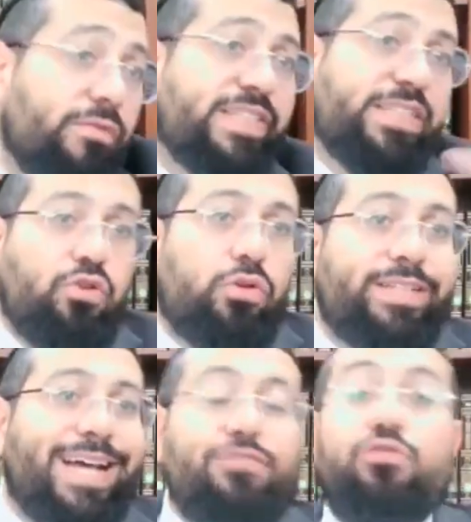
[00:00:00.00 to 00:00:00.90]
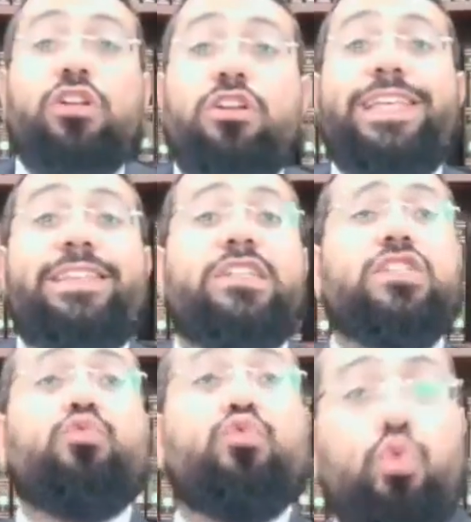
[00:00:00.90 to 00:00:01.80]
obviously toledah. You cannot say that
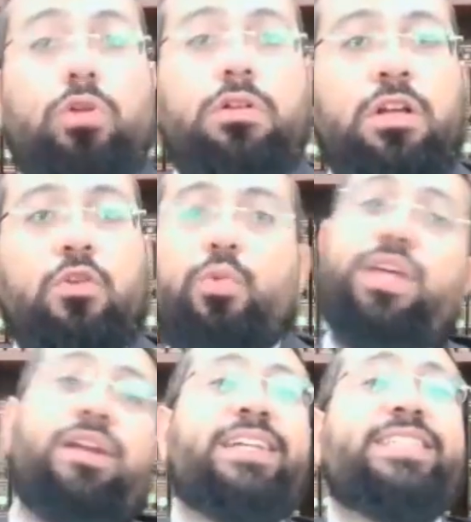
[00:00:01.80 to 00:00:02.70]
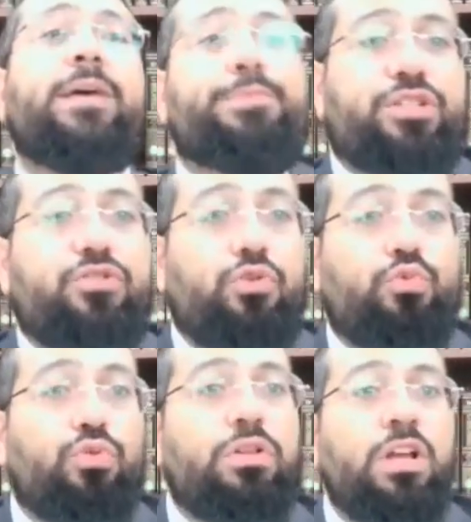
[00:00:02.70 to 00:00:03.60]
there's a rule without an exception to the
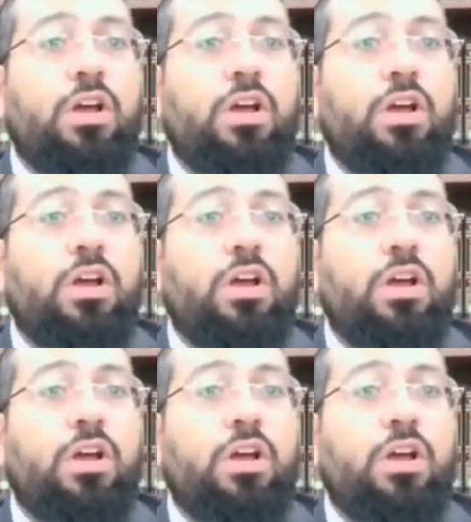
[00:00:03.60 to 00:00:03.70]
rule.